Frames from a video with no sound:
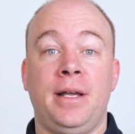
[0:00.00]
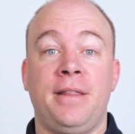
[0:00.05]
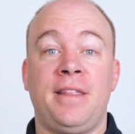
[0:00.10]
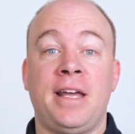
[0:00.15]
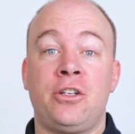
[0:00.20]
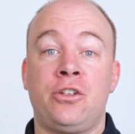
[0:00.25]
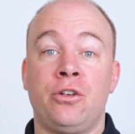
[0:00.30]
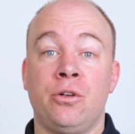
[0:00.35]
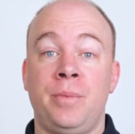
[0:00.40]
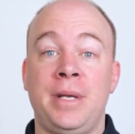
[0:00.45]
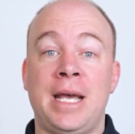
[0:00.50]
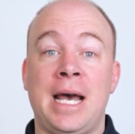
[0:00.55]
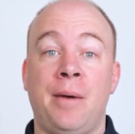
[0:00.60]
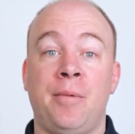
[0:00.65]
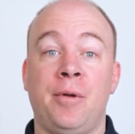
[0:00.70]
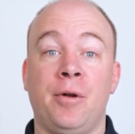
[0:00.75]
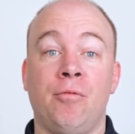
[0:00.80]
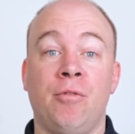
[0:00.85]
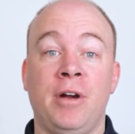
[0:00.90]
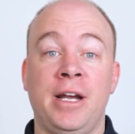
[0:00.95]
They should be
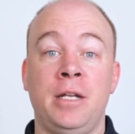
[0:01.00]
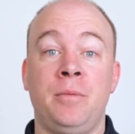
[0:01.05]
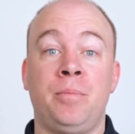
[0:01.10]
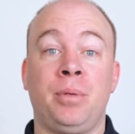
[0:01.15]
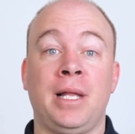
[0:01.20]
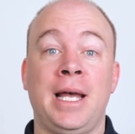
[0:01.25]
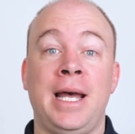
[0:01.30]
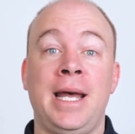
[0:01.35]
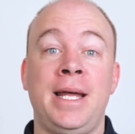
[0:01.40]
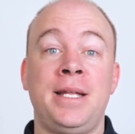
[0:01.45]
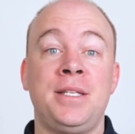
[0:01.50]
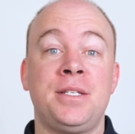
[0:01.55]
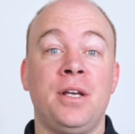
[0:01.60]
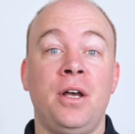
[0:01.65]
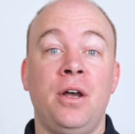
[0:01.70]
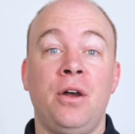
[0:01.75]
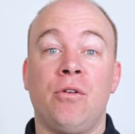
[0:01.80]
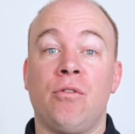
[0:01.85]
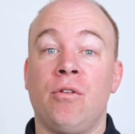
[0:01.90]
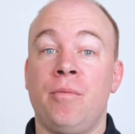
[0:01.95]
able to read plans,
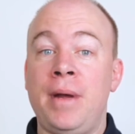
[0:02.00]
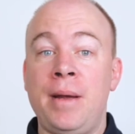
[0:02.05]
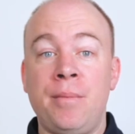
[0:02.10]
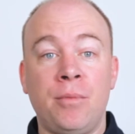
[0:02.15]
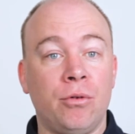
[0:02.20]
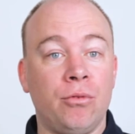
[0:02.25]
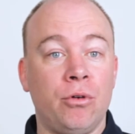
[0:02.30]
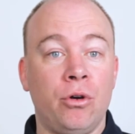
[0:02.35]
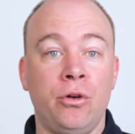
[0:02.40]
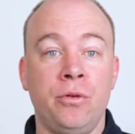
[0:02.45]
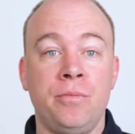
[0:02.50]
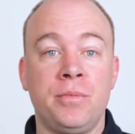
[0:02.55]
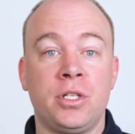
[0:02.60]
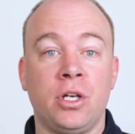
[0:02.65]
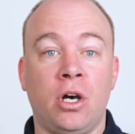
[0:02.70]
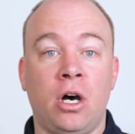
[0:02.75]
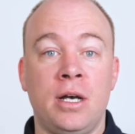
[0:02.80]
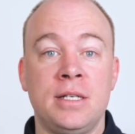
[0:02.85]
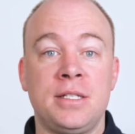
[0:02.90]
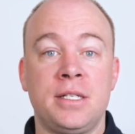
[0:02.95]
remember room
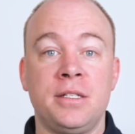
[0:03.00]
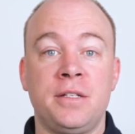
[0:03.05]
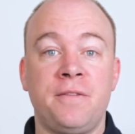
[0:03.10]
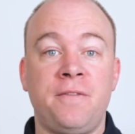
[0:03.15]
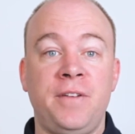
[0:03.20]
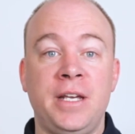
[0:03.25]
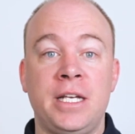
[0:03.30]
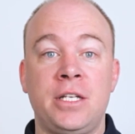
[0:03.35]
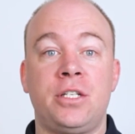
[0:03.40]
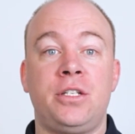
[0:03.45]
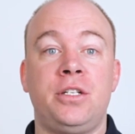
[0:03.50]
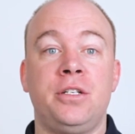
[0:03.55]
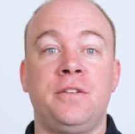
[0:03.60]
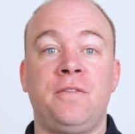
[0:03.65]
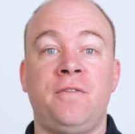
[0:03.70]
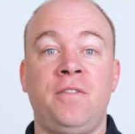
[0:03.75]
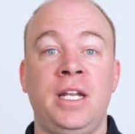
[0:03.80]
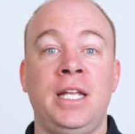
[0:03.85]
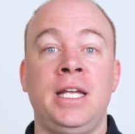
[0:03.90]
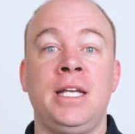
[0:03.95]
sizes, fixtures,
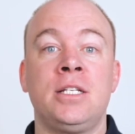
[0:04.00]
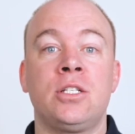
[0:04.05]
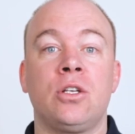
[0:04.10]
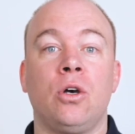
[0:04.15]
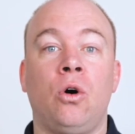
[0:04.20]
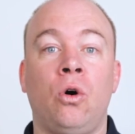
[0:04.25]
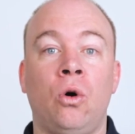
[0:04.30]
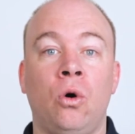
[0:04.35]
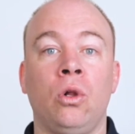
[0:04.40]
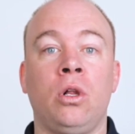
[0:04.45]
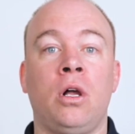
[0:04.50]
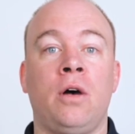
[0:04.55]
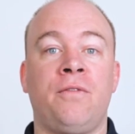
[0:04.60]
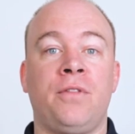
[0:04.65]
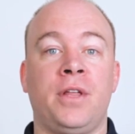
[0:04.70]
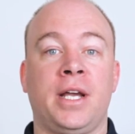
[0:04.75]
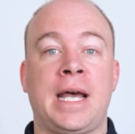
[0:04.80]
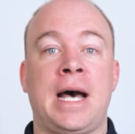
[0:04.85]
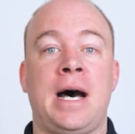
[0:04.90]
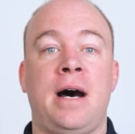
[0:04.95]
fittings, all off
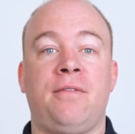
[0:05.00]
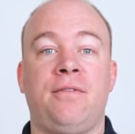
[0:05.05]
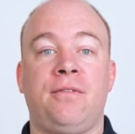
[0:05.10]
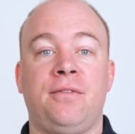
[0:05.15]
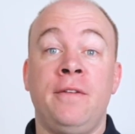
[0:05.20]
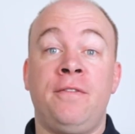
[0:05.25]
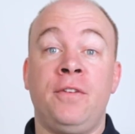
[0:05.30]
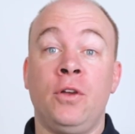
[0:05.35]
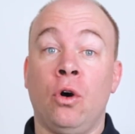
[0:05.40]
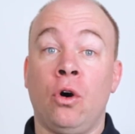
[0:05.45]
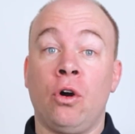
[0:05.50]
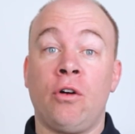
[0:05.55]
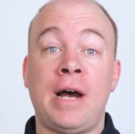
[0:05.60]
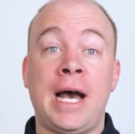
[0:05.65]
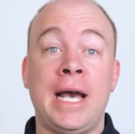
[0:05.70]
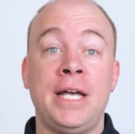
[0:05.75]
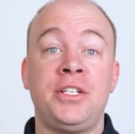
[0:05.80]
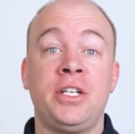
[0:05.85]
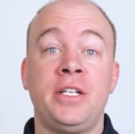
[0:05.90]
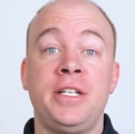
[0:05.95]
the cuff. If your
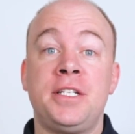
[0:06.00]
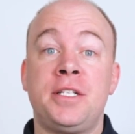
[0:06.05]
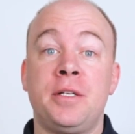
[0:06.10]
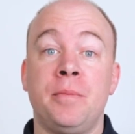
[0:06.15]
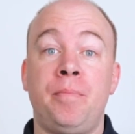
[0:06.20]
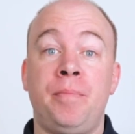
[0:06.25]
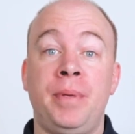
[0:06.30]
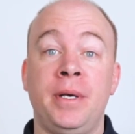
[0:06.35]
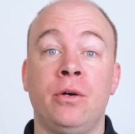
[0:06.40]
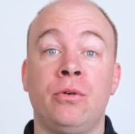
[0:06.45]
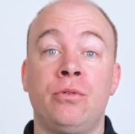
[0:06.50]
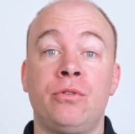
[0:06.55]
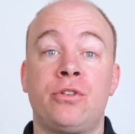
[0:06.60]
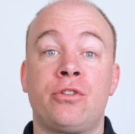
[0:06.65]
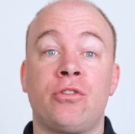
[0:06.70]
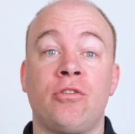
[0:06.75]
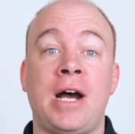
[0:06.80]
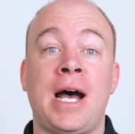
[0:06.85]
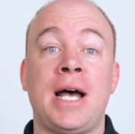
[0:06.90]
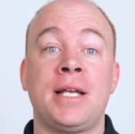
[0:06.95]
agent is to build
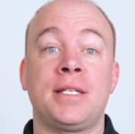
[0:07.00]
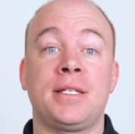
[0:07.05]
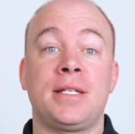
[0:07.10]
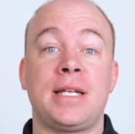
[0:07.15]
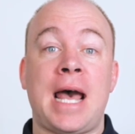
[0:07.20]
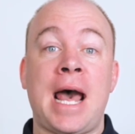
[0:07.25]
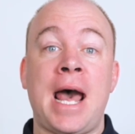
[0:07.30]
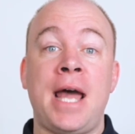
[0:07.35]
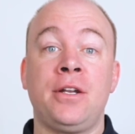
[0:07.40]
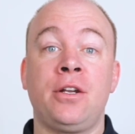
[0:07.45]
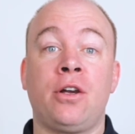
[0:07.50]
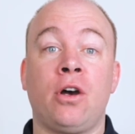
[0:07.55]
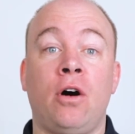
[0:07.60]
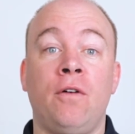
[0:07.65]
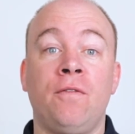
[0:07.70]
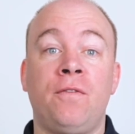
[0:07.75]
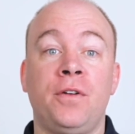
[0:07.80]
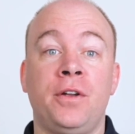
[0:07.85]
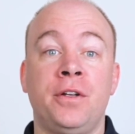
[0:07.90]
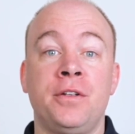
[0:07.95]
trust and
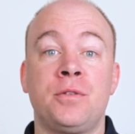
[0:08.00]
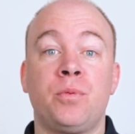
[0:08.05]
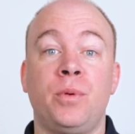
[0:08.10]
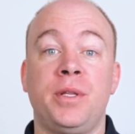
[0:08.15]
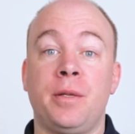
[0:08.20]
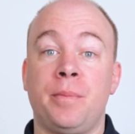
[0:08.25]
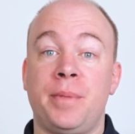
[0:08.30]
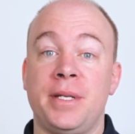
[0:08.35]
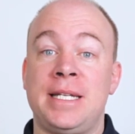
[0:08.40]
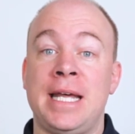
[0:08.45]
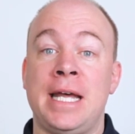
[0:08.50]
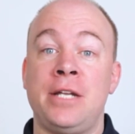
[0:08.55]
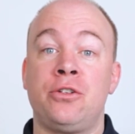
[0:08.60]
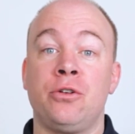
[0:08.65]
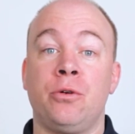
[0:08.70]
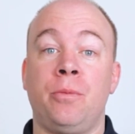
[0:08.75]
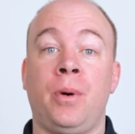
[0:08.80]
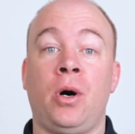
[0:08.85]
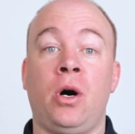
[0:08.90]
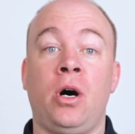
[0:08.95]
confidence with the
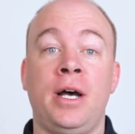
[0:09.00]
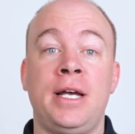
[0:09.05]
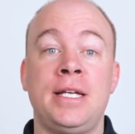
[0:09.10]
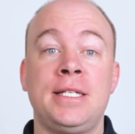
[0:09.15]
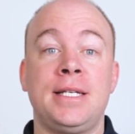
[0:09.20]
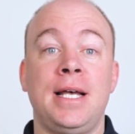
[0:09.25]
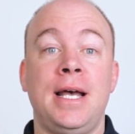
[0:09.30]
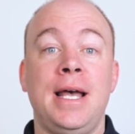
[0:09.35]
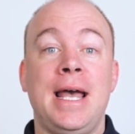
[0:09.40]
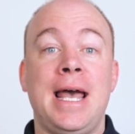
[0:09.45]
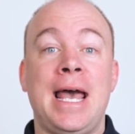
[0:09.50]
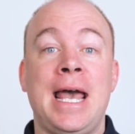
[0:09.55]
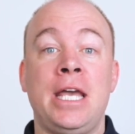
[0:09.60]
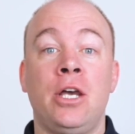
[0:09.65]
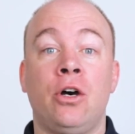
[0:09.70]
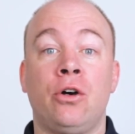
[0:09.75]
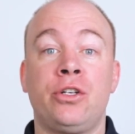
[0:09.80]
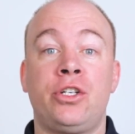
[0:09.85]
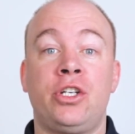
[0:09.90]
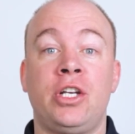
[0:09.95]
potential buyers, he
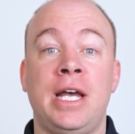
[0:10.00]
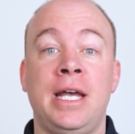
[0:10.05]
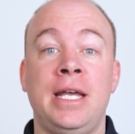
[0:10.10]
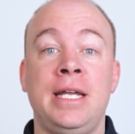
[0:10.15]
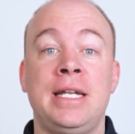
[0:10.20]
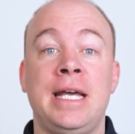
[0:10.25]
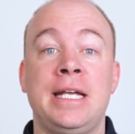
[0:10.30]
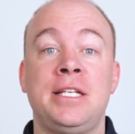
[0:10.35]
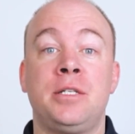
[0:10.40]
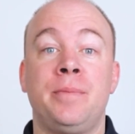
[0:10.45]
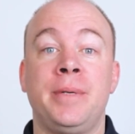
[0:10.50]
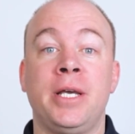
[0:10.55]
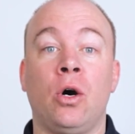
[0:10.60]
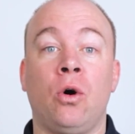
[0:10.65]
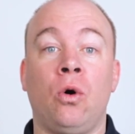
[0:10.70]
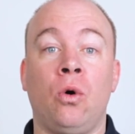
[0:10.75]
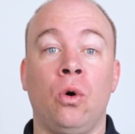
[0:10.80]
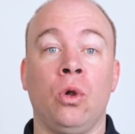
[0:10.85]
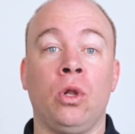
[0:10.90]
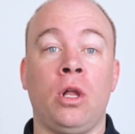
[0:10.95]
or she needs to be
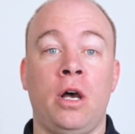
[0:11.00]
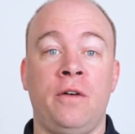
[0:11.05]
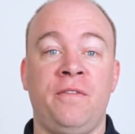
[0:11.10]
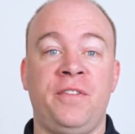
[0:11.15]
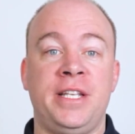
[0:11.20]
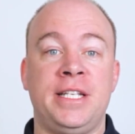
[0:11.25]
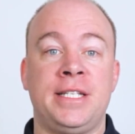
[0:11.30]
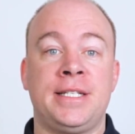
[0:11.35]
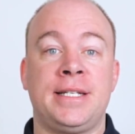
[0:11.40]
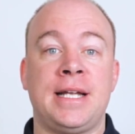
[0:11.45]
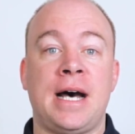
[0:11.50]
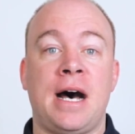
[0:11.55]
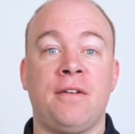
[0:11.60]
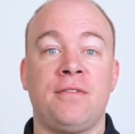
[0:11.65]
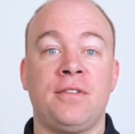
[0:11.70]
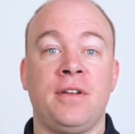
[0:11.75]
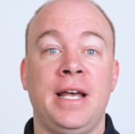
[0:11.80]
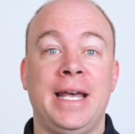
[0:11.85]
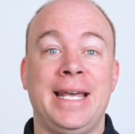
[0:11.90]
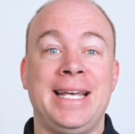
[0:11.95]
all over this stuff.